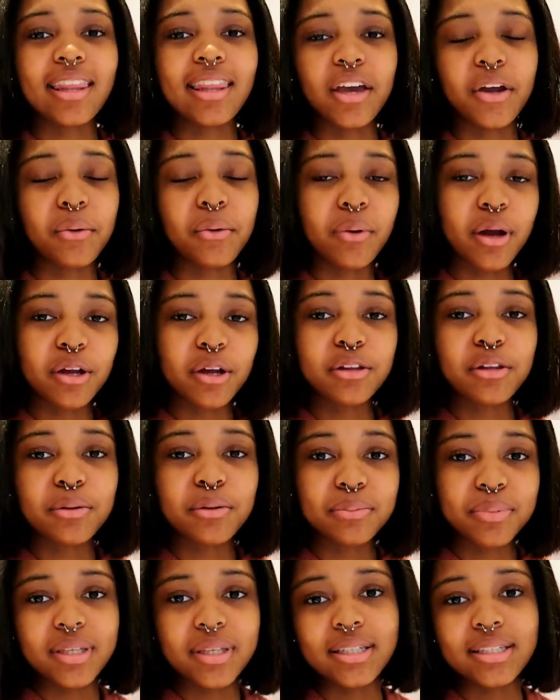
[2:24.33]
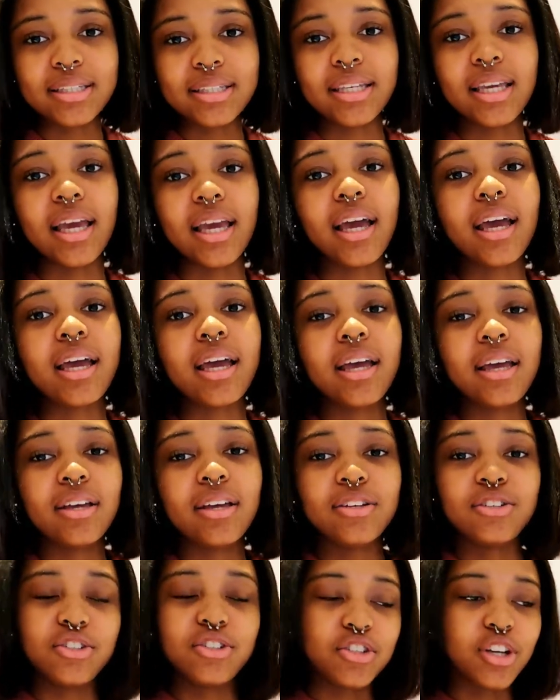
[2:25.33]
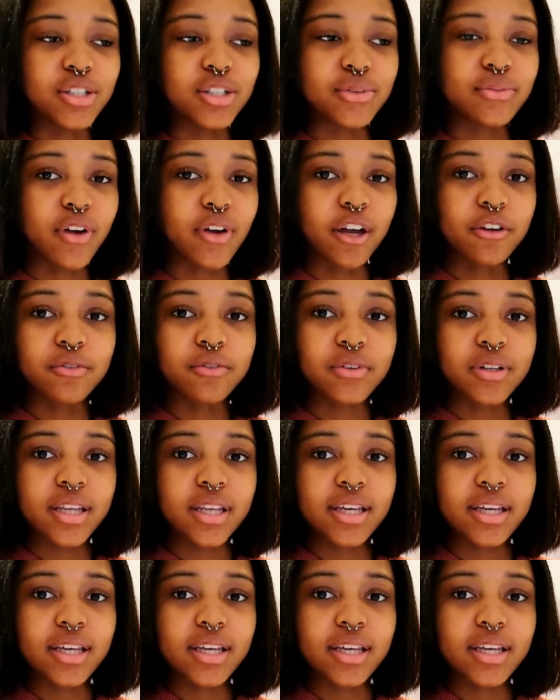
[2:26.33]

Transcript: Like, a regular PC is just fine for